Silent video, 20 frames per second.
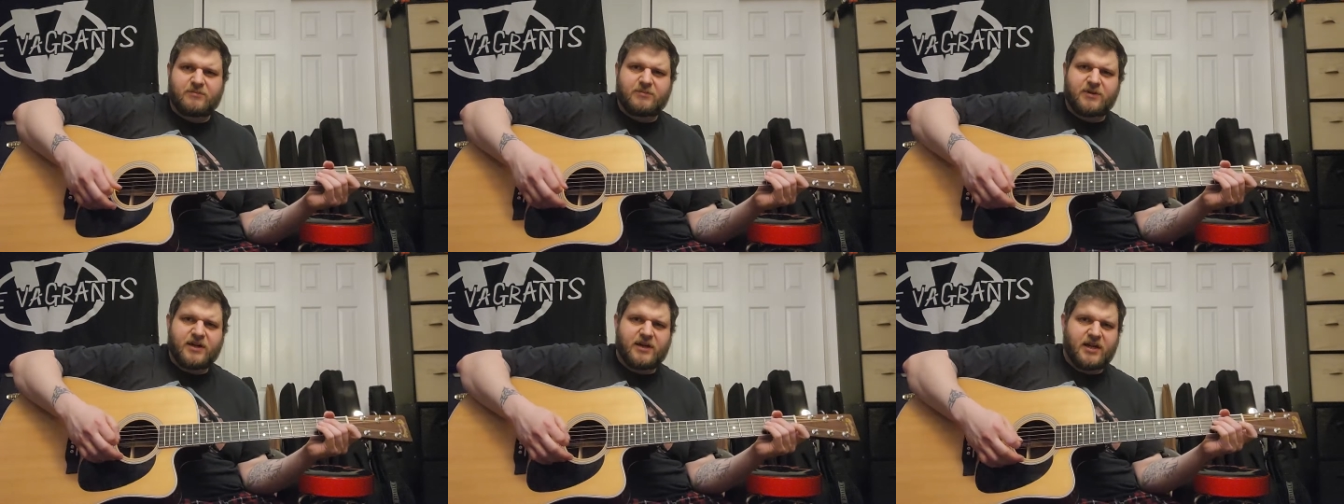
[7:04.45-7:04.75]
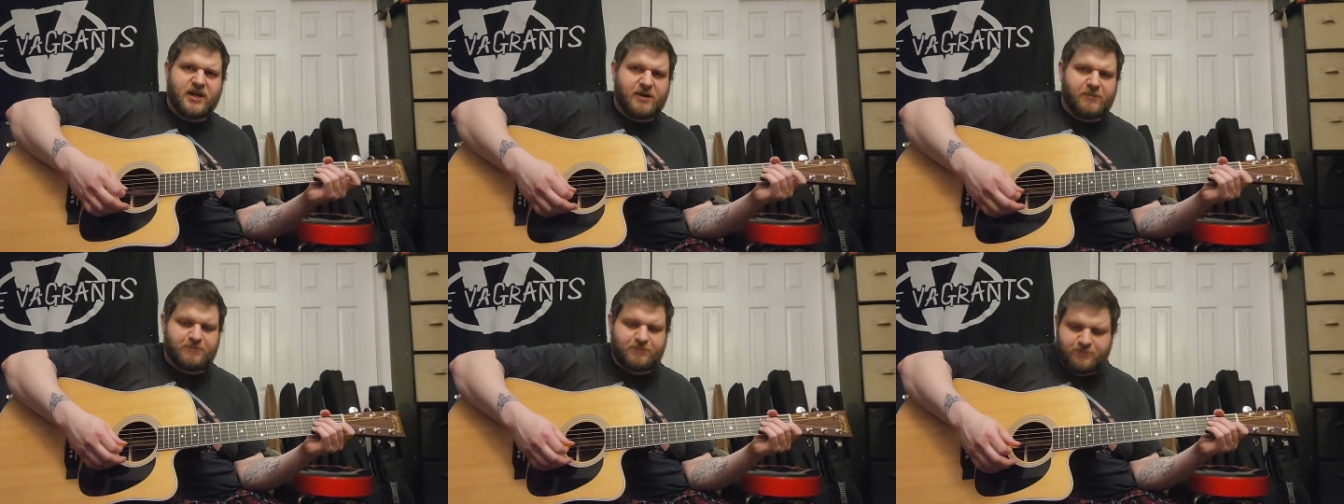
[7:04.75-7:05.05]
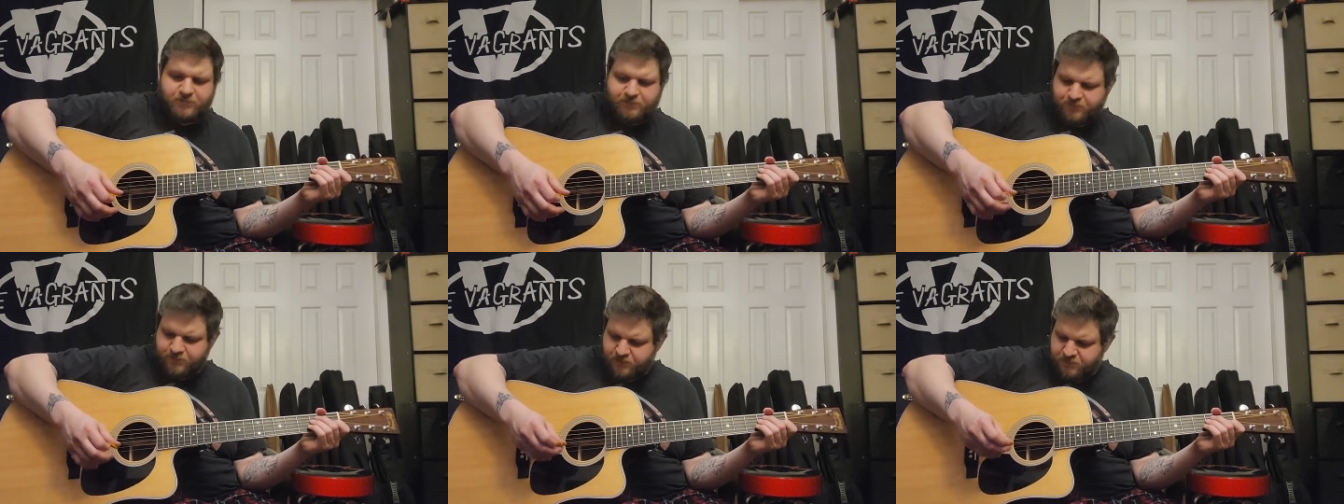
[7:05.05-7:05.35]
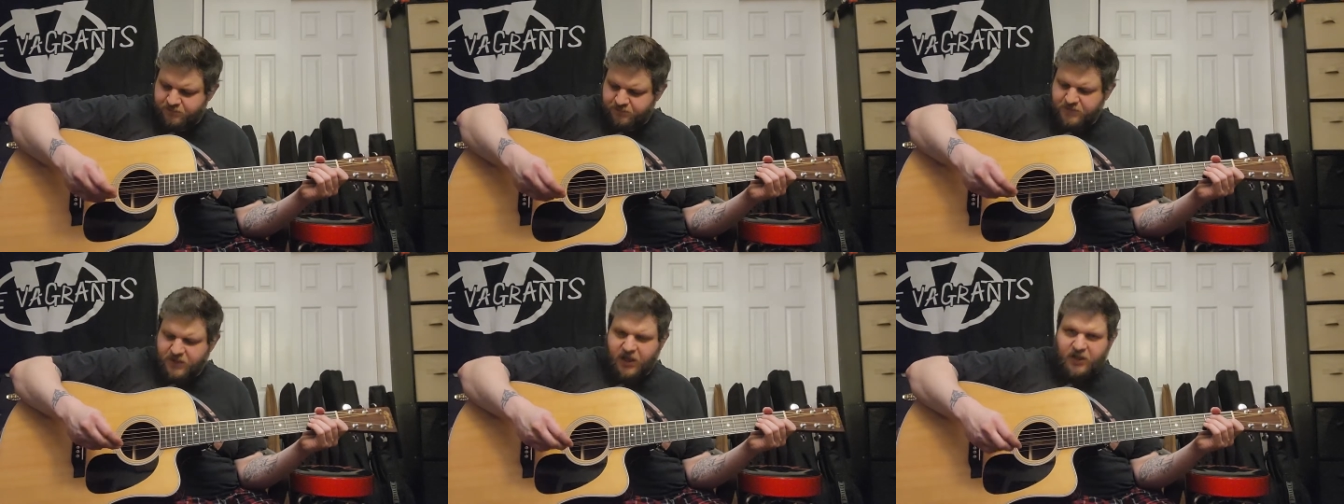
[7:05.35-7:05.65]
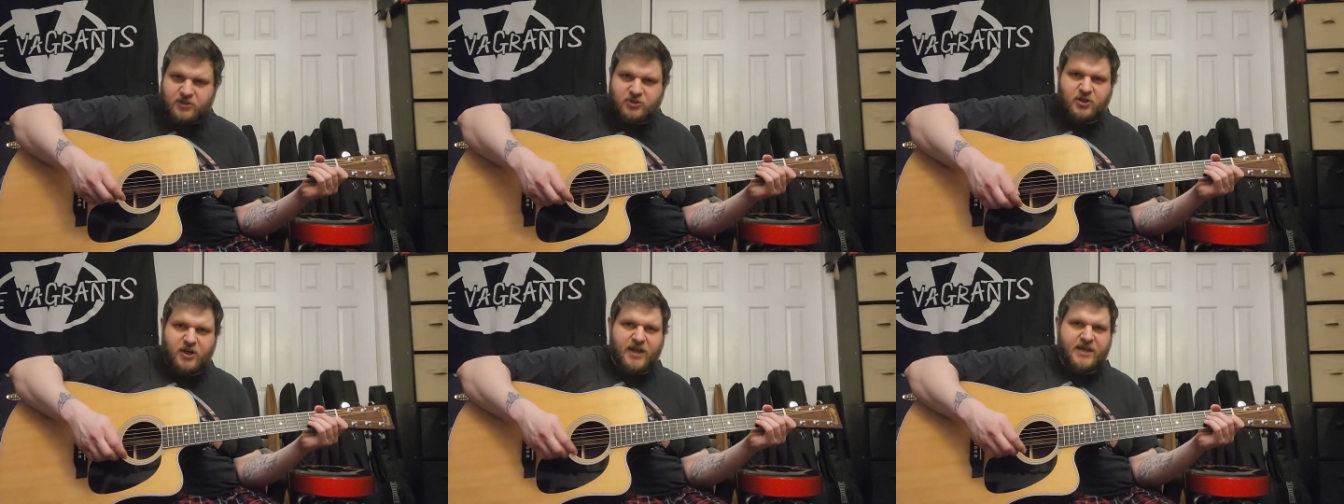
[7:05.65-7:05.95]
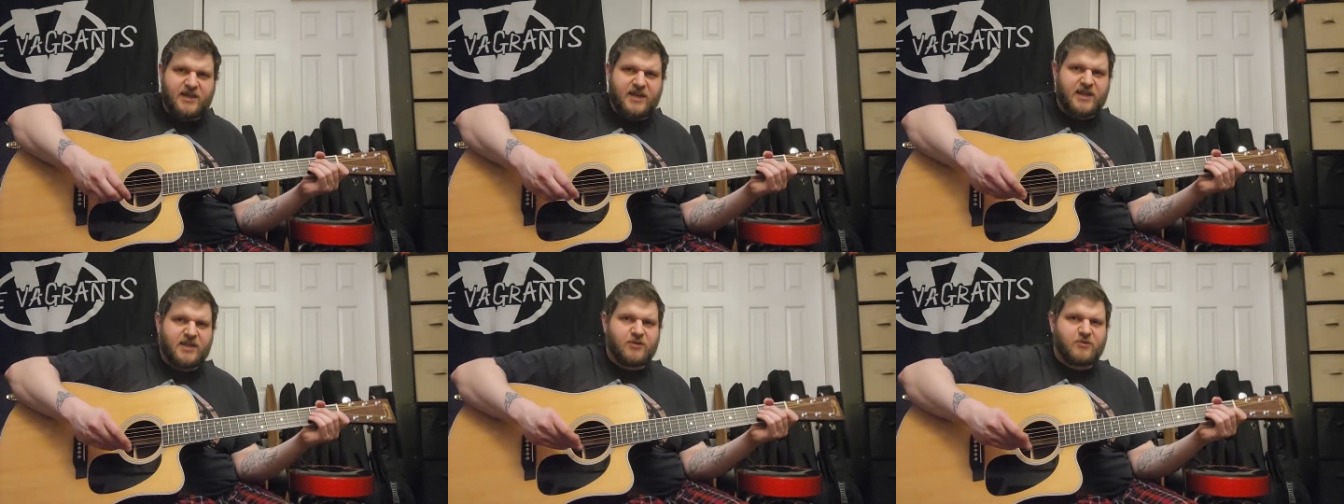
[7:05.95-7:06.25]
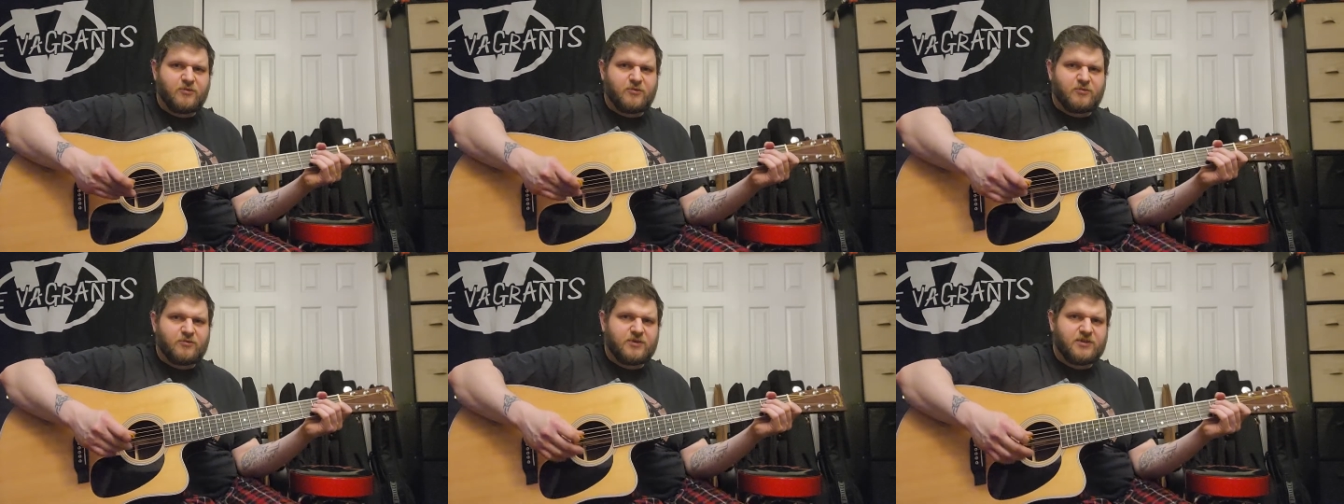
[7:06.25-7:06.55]
But um, I'll try and get
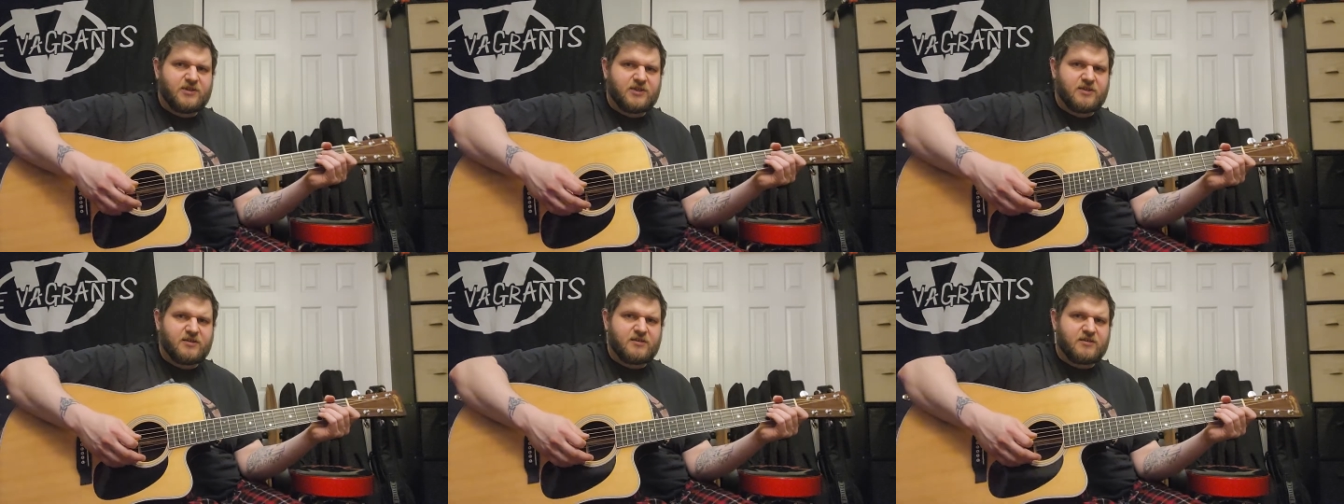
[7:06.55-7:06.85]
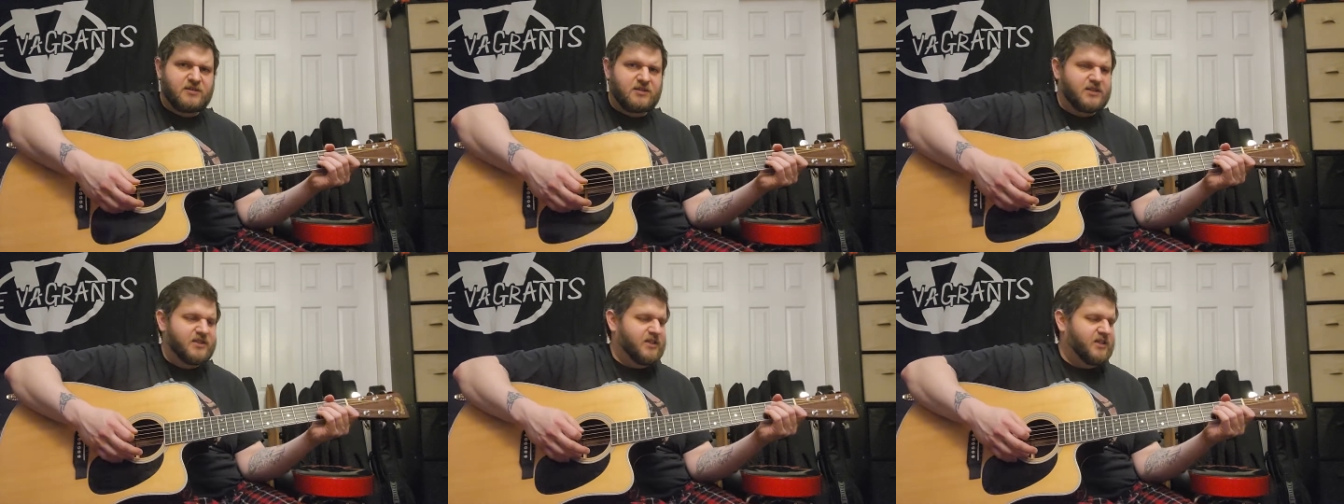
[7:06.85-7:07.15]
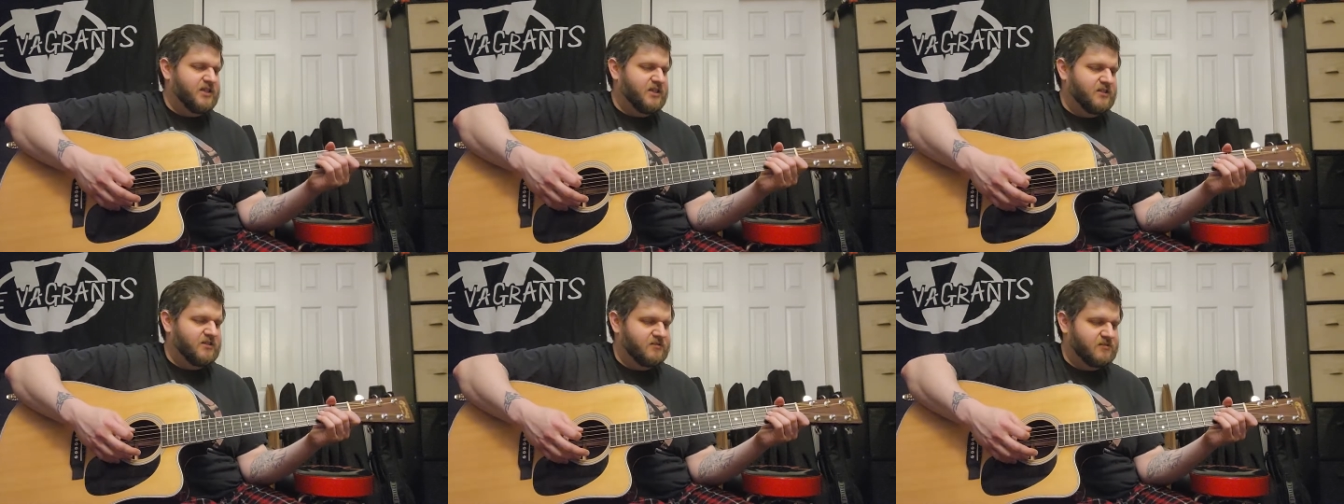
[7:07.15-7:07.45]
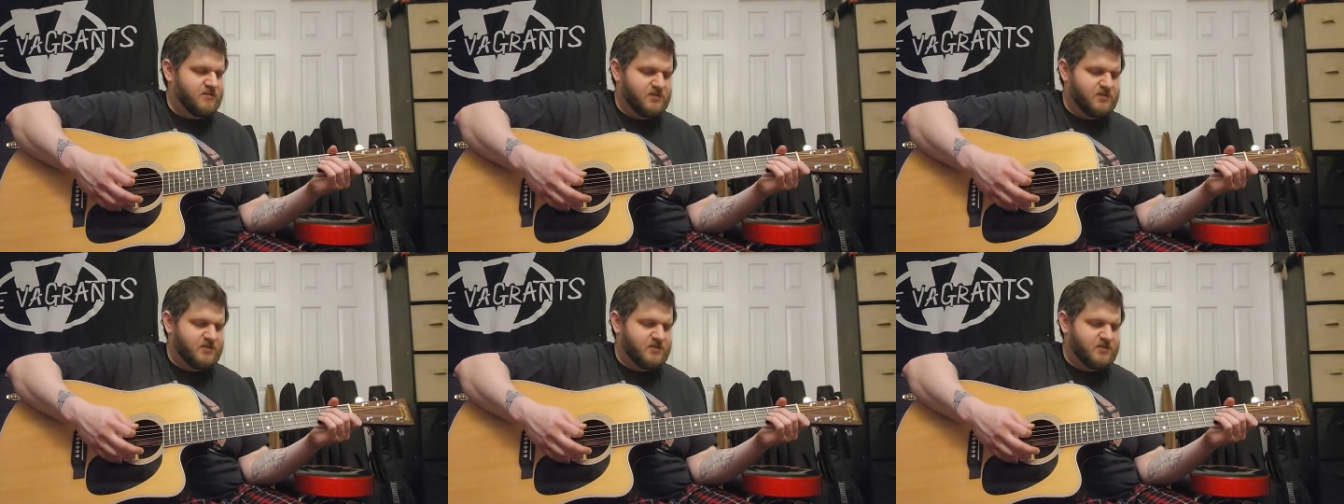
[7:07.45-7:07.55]
you a really clean